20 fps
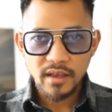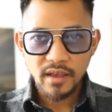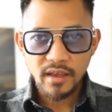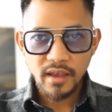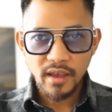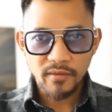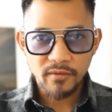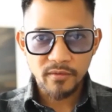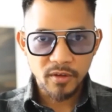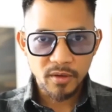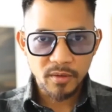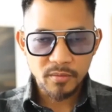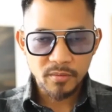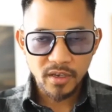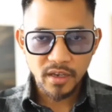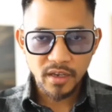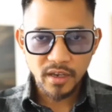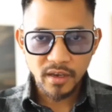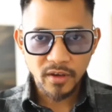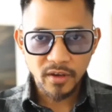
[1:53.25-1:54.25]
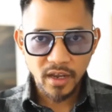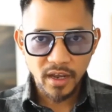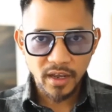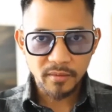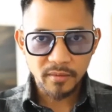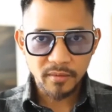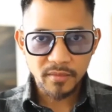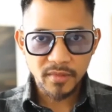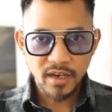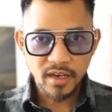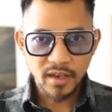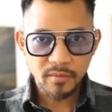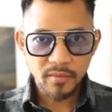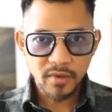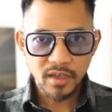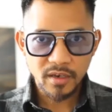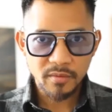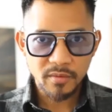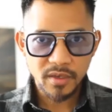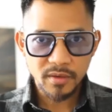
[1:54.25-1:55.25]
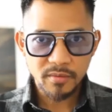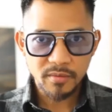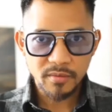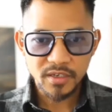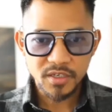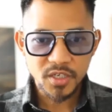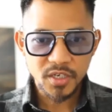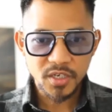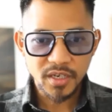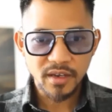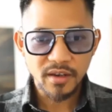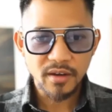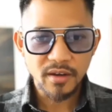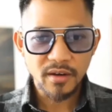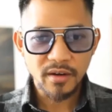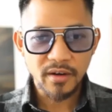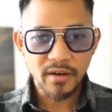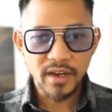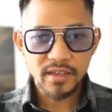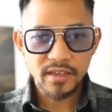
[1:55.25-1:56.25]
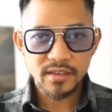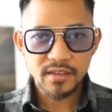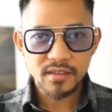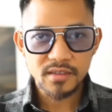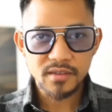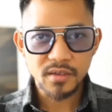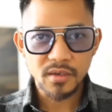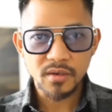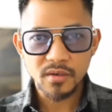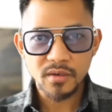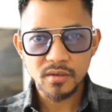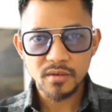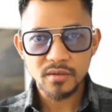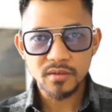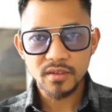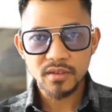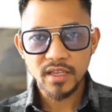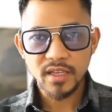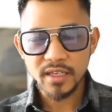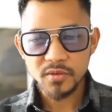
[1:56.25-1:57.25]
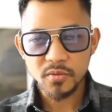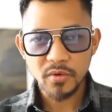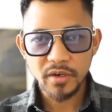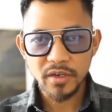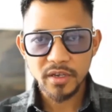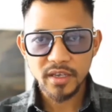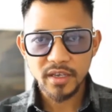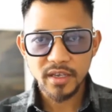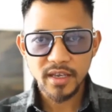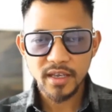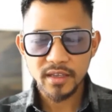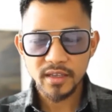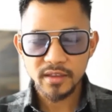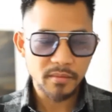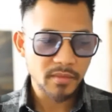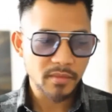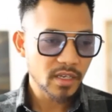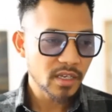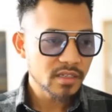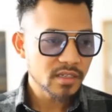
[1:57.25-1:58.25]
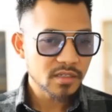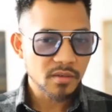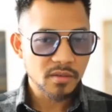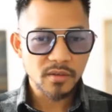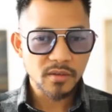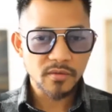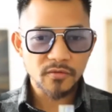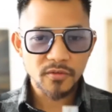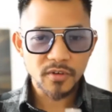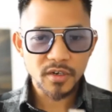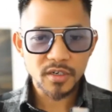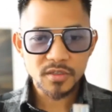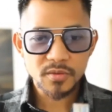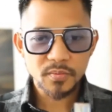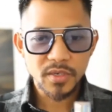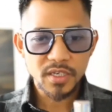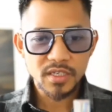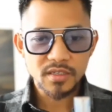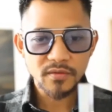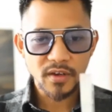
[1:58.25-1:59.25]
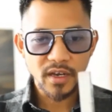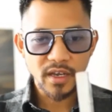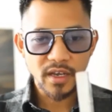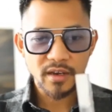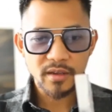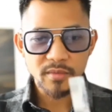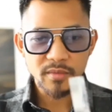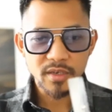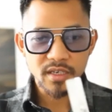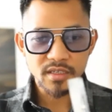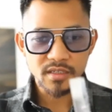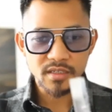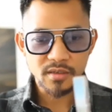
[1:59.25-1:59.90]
every item that I'm gonna be mentioning. All right, so that's where you can get them. So the first piece of item is a